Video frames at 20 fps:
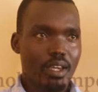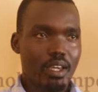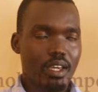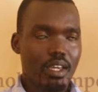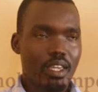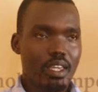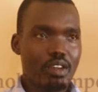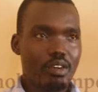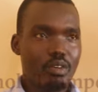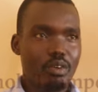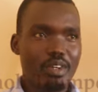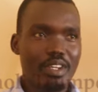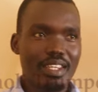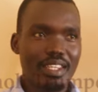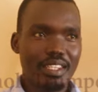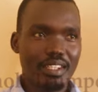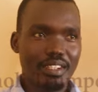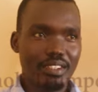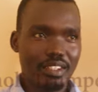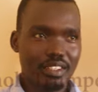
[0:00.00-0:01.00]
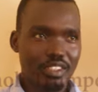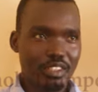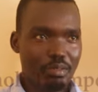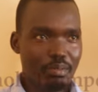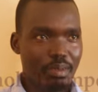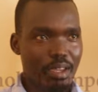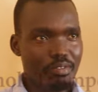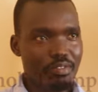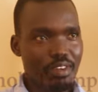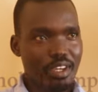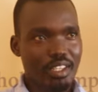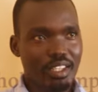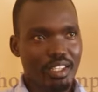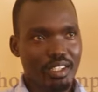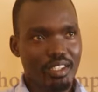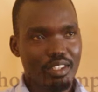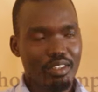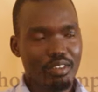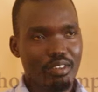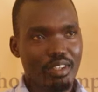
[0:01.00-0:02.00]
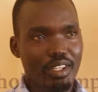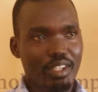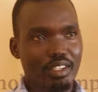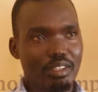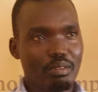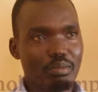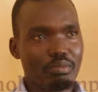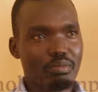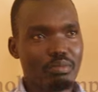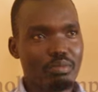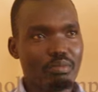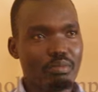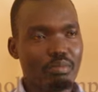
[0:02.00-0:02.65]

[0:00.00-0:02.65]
I only reached my father during the